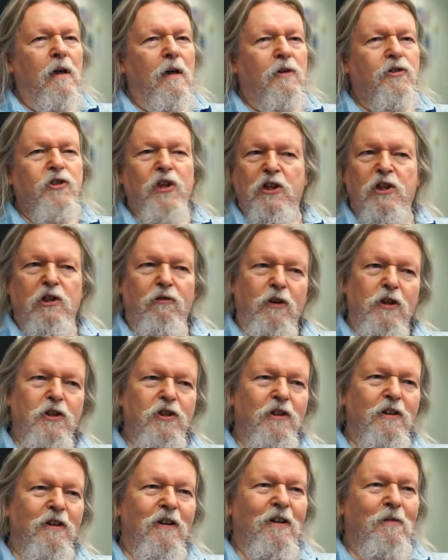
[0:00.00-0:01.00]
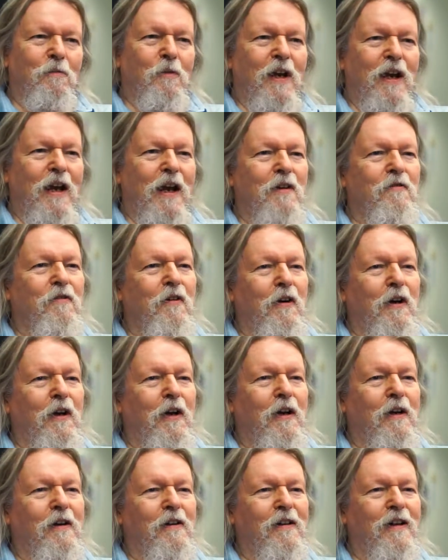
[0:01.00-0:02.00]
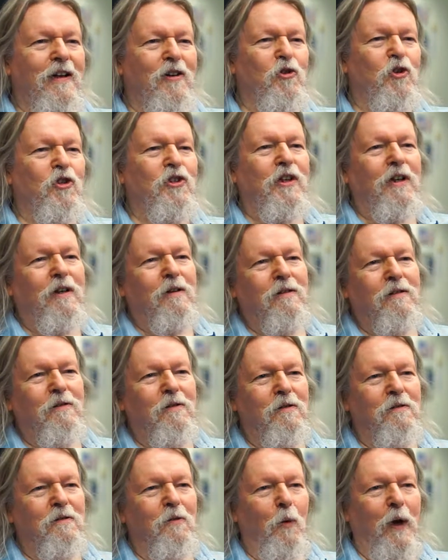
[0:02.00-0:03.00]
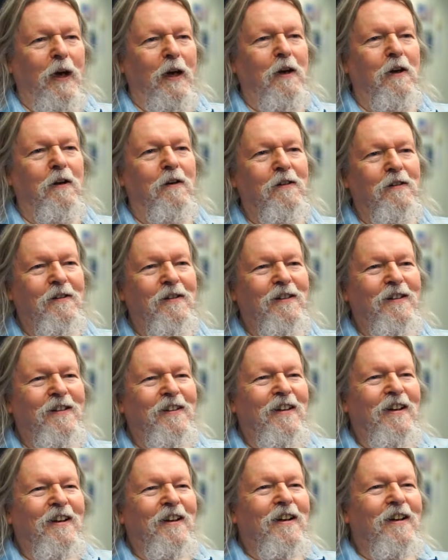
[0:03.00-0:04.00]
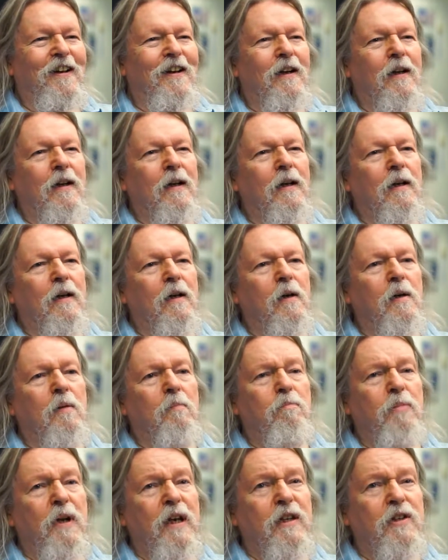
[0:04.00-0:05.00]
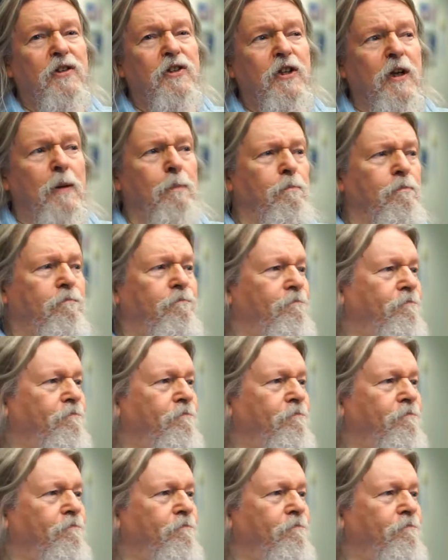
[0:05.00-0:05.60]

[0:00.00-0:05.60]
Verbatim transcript: six of us, and we had a very interesting week. But it's the